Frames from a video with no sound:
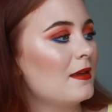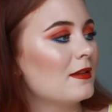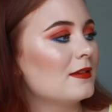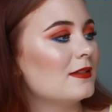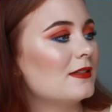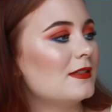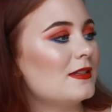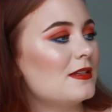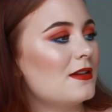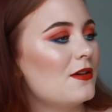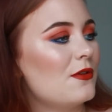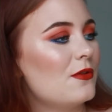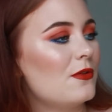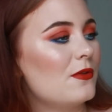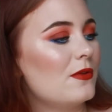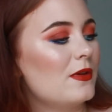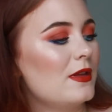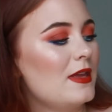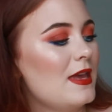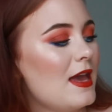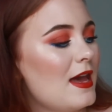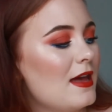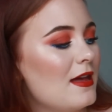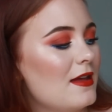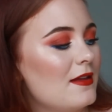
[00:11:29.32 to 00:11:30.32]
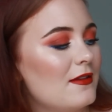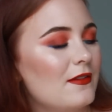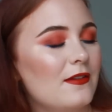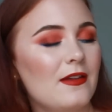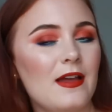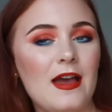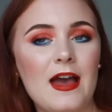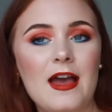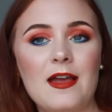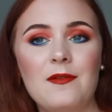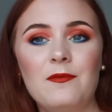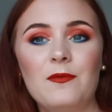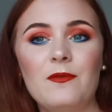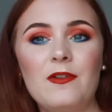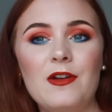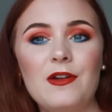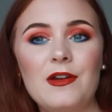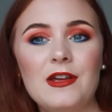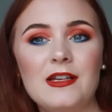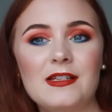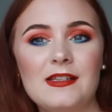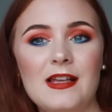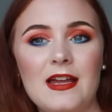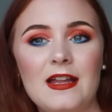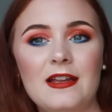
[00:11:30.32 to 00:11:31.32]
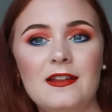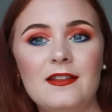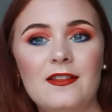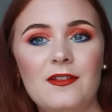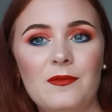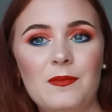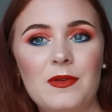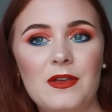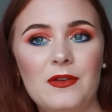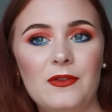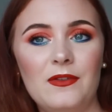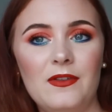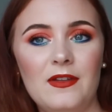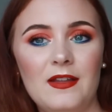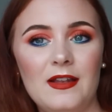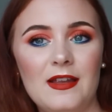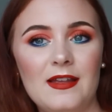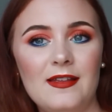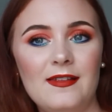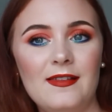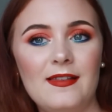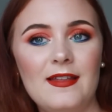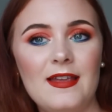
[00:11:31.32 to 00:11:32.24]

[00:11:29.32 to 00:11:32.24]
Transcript: So yeah, I'm very excited to be using this.